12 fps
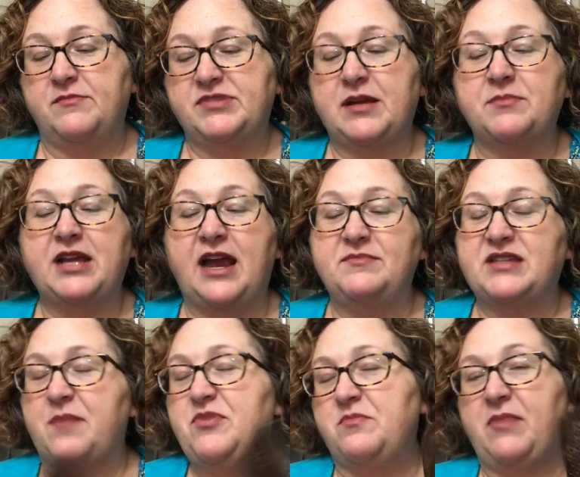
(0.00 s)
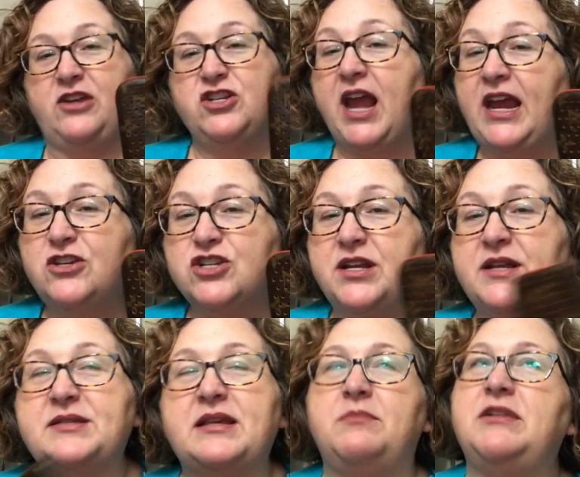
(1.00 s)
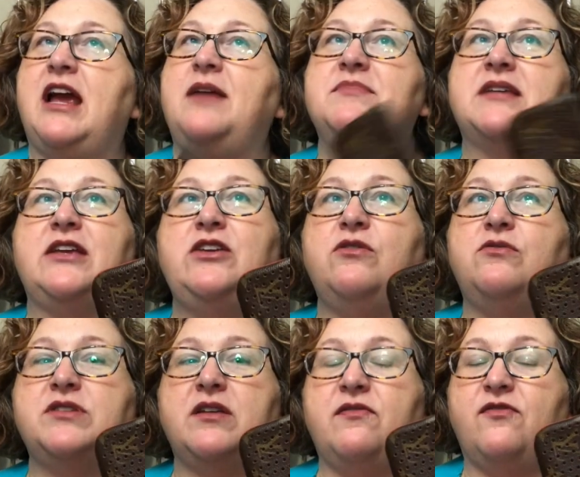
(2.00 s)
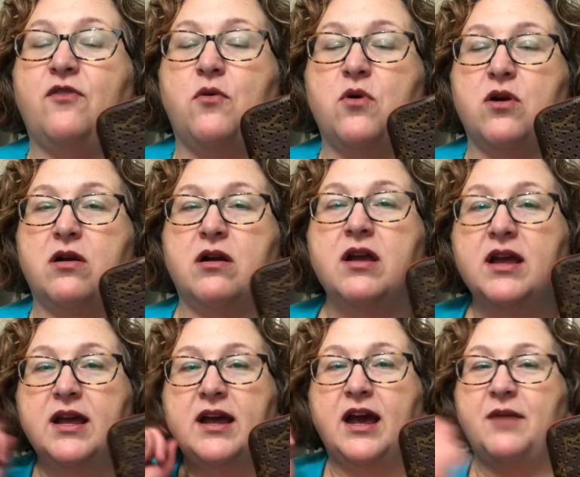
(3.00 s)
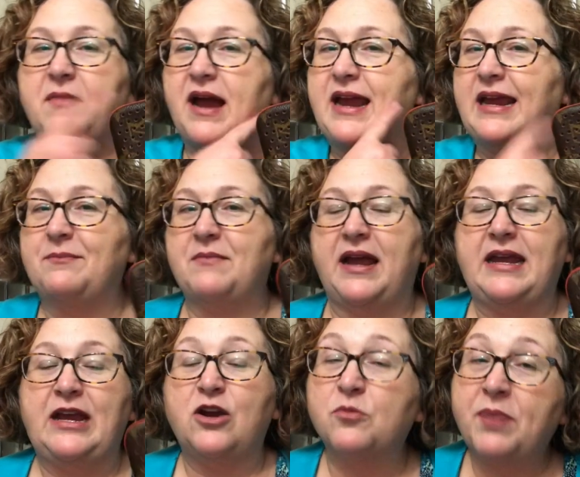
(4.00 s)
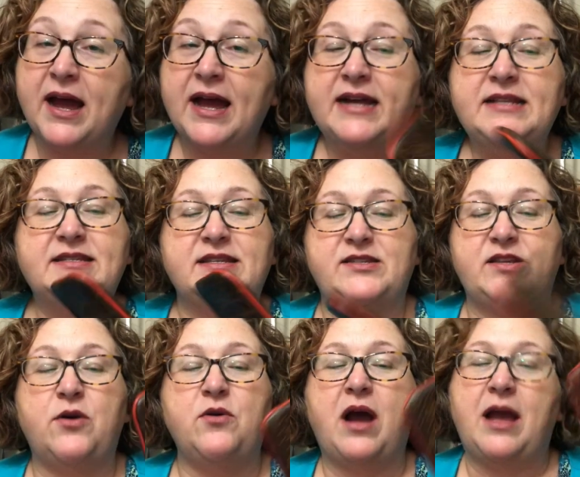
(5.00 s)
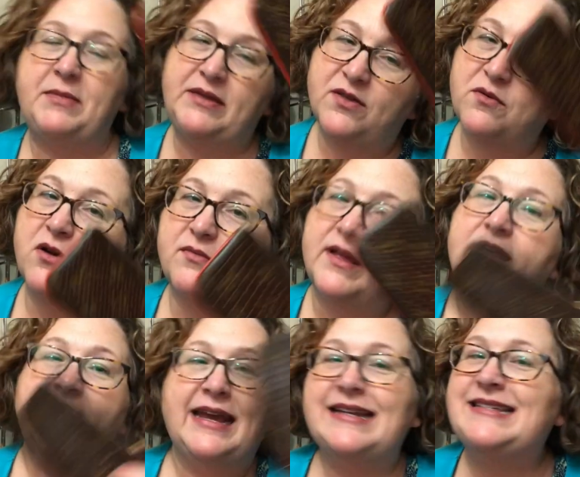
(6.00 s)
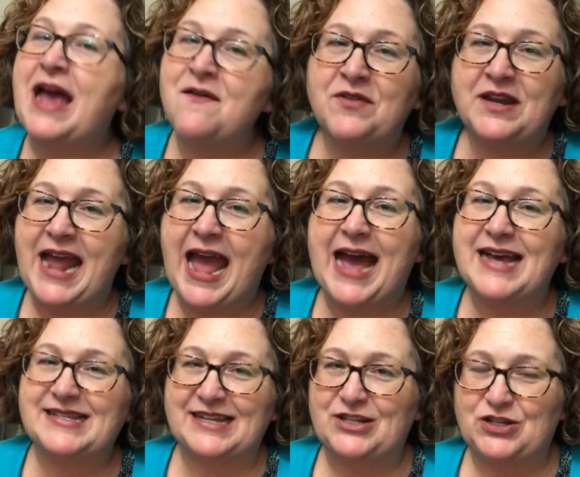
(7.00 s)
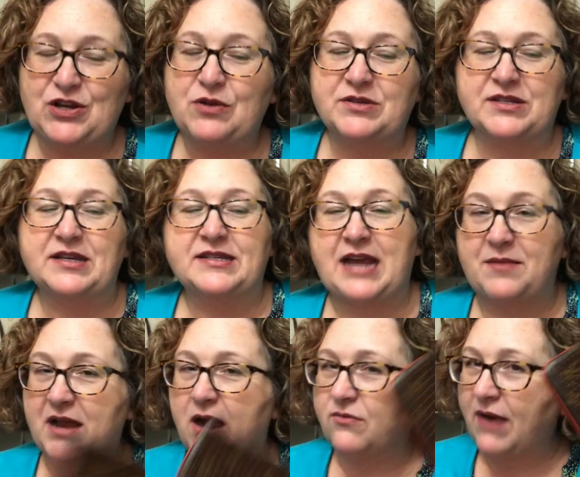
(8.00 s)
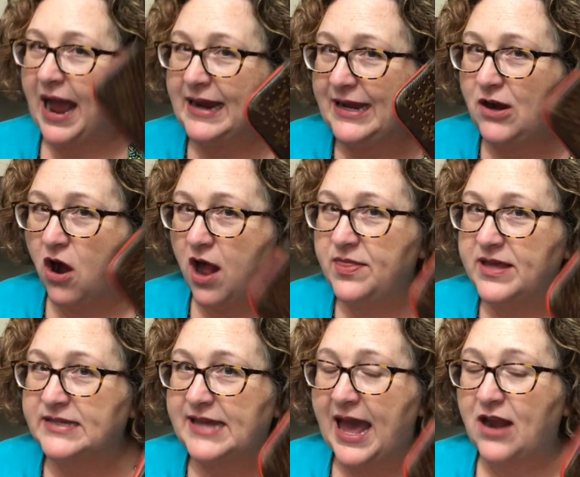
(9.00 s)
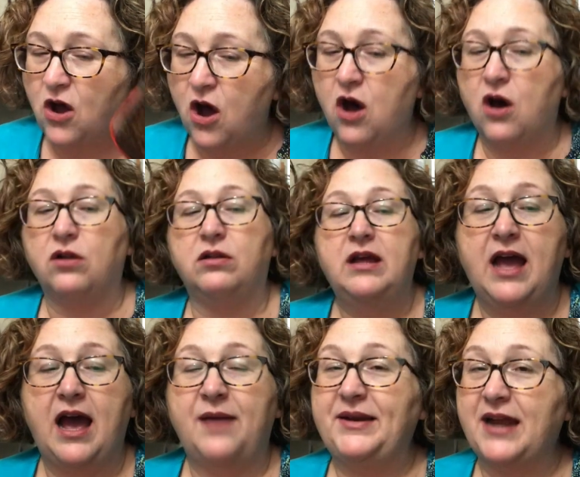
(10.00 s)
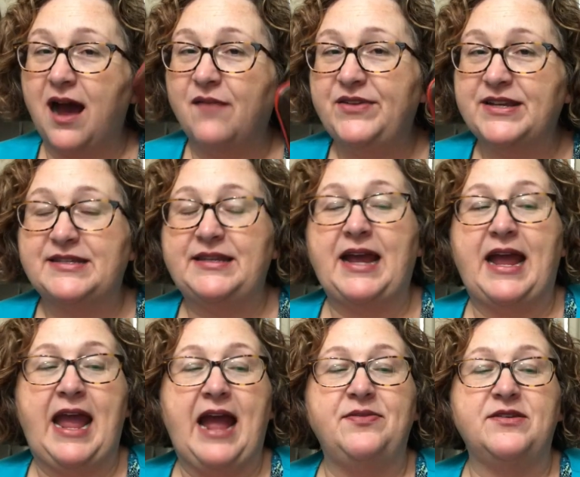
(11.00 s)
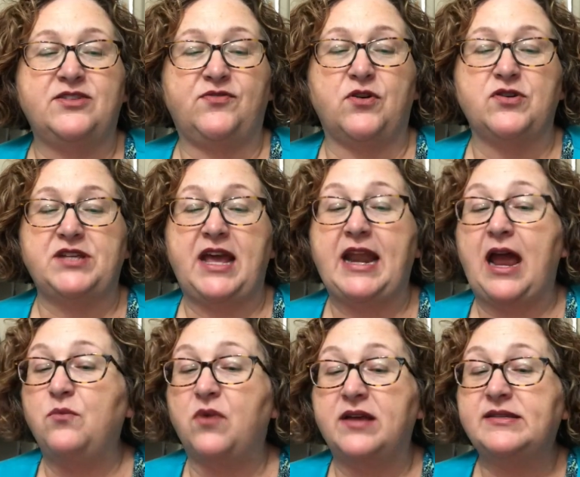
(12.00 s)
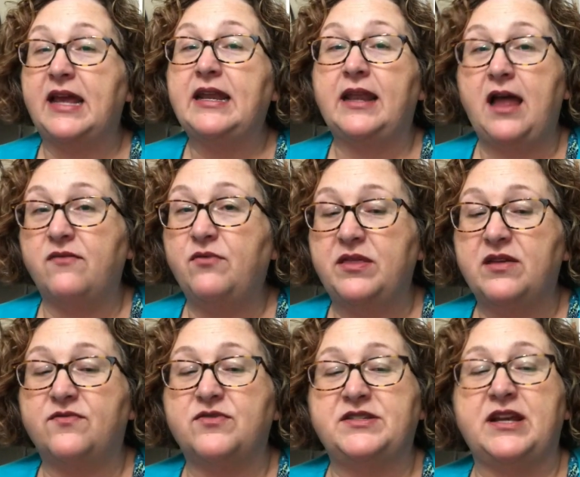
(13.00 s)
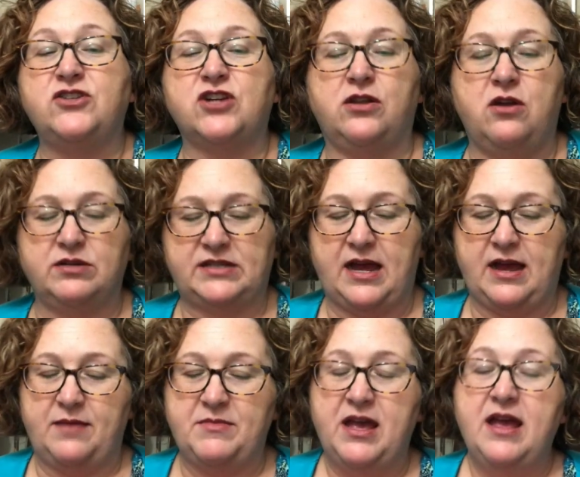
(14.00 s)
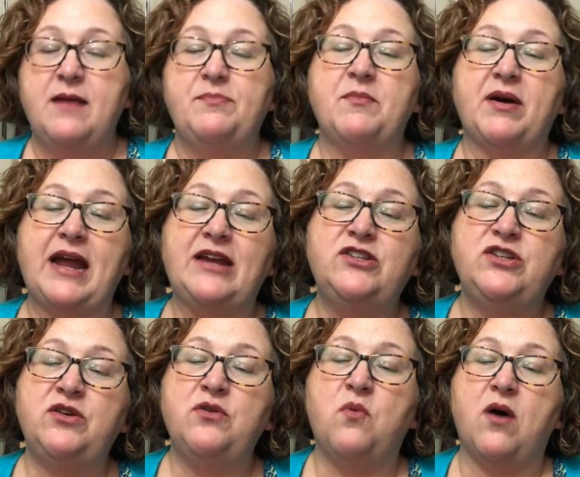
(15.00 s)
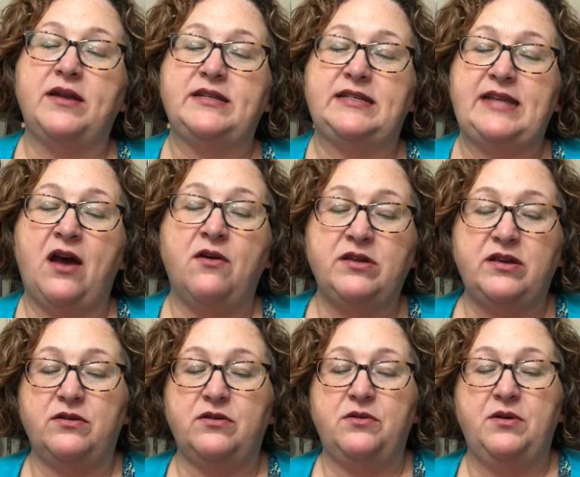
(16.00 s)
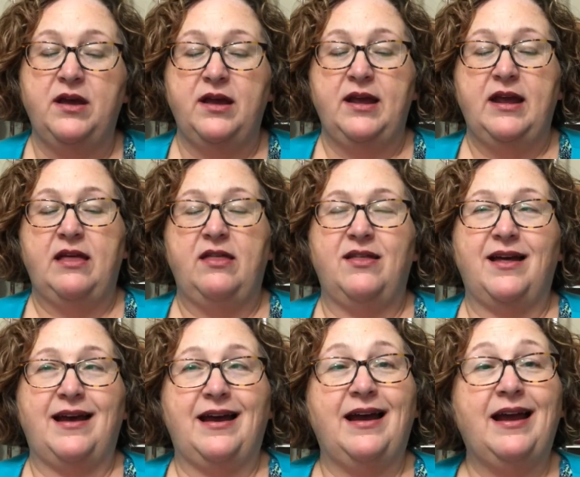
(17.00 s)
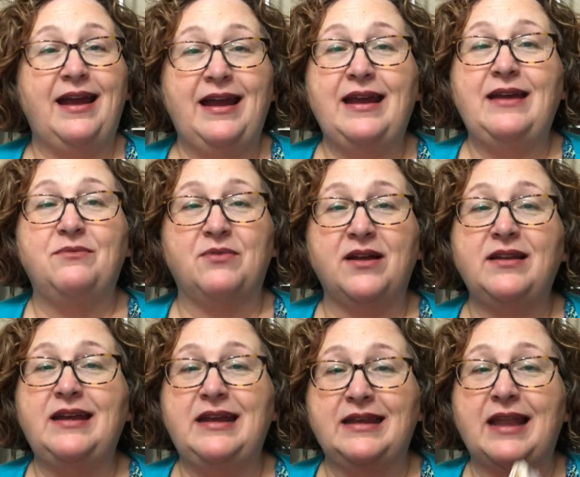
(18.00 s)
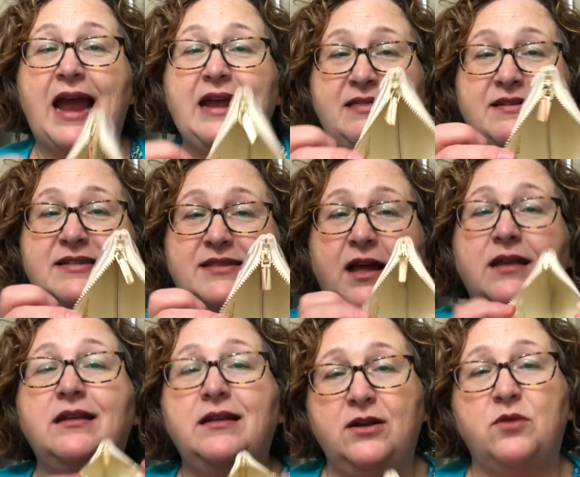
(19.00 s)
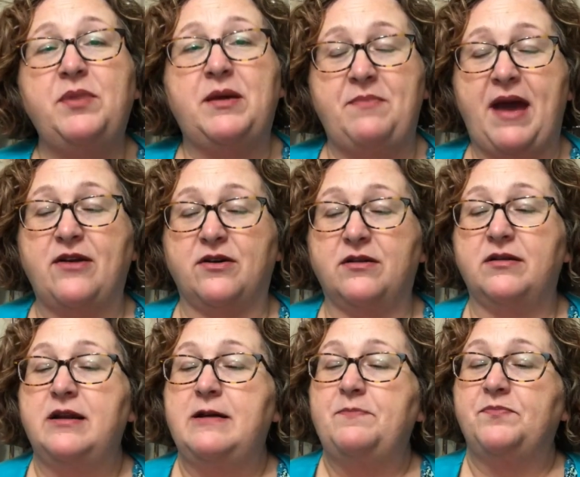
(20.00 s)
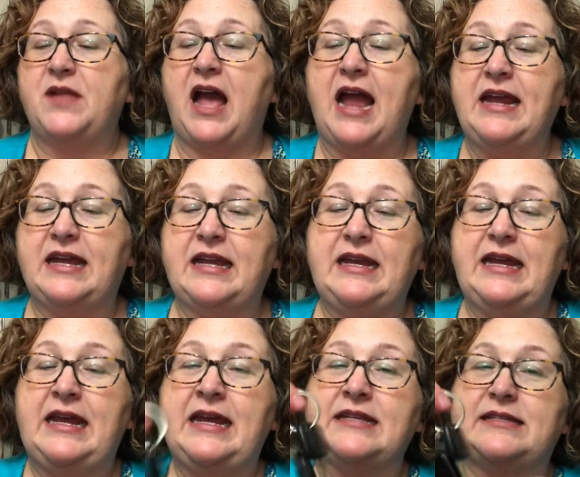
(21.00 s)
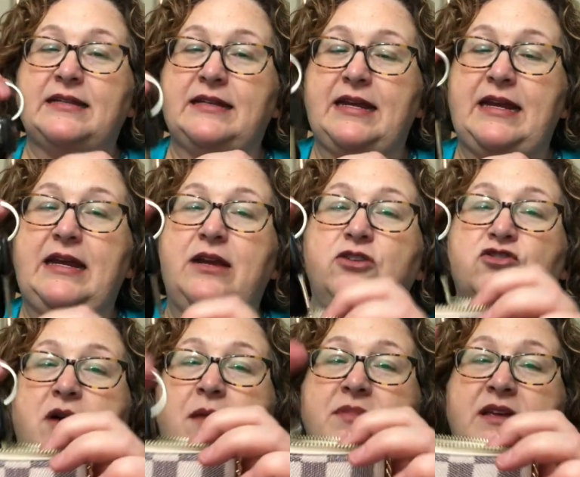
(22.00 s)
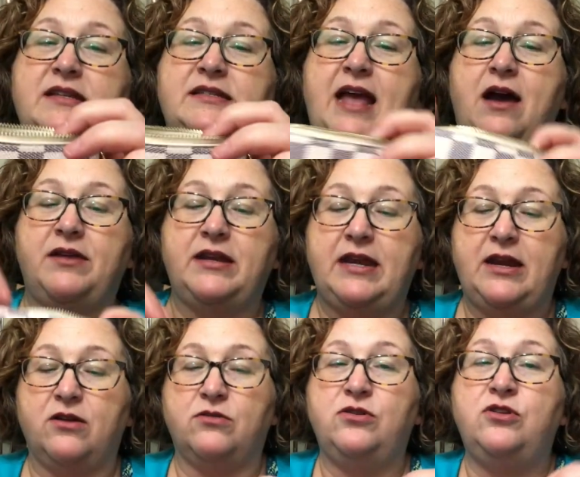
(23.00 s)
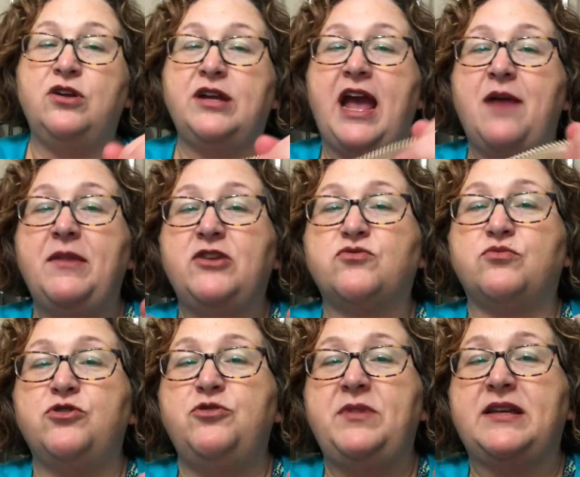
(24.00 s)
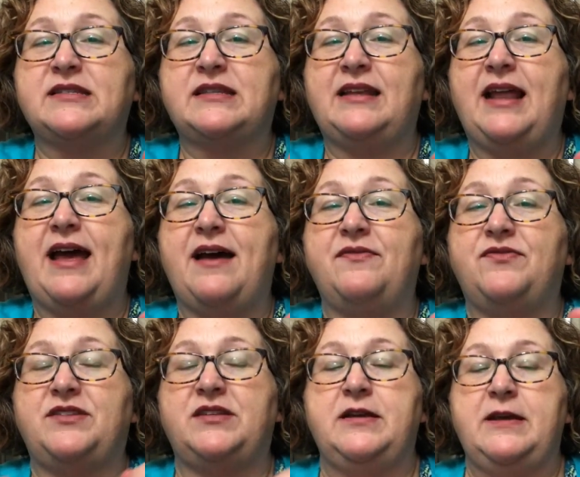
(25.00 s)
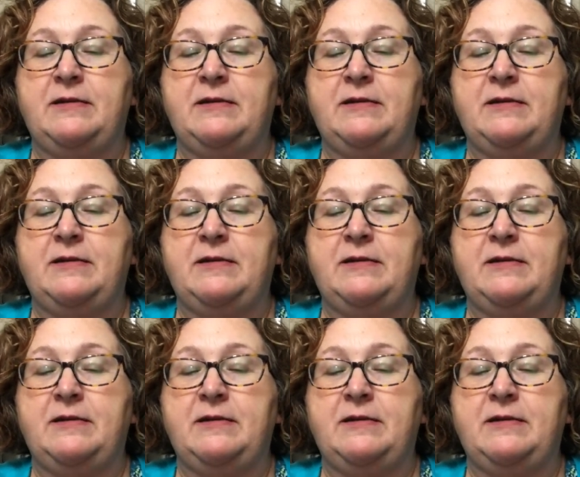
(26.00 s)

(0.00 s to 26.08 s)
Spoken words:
sometimes I put my change in it. Sometimes I use it for my earbuds. So I mean, it definitely has its uses. I'm not ragging on this at all. I mean, obviously I had this first and I was in love with it for such a long time, but I do want to tell you, I really like this a little bit better. I can easily drop these down in here. Look how much room is left.